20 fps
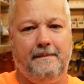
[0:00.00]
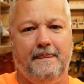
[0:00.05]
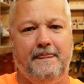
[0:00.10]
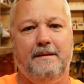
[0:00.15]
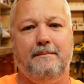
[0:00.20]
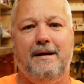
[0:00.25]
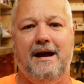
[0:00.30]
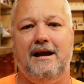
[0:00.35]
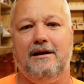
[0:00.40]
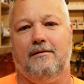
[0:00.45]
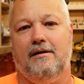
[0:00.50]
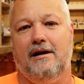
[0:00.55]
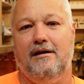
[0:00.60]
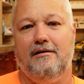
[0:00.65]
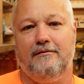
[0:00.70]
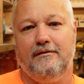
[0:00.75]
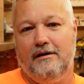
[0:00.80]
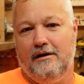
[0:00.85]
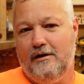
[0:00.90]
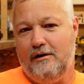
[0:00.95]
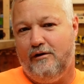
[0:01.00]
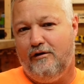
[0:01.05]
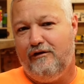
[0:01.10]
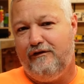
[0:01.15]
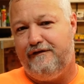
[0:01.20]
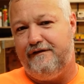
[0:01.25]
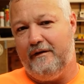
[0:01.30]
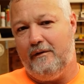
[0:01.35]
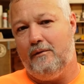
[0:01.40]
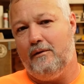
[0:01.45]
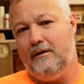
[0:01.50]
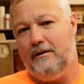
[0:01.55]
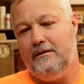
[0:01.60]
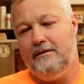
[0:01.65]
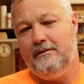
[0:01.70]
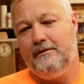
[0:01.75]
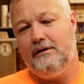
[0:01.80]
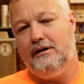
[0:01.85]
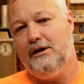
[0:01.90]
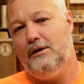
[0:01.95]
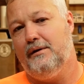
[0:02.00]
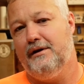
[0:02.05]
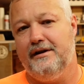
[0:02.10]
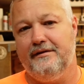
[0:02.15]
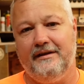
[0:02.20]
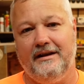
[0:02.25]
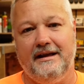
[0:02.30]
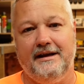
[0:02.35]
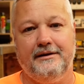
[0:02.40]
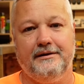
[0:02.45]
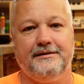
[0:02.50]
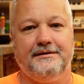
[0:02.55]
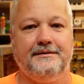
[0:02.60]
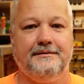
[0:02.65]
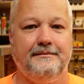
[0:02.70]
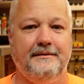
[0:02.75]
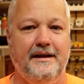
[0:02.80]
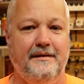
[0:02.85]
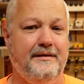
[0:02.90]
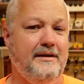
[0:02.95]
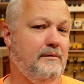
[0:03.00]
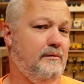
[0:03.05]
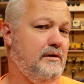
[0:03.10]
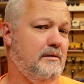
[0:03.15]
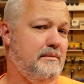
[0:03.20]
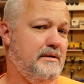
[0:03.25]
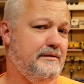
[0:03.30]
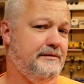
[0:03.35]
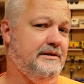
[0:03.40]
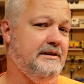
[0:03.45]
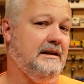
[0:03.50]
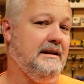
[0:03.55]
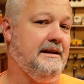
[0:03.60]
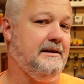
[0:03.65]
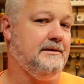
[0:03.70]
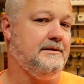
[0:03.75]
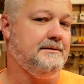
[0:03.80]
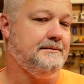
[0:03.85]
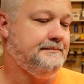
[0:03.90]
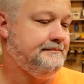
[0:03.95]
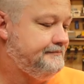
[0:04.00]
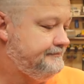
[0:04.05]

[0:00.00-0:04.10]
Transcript: the background for glue of the letters, and then we'll move to the letters.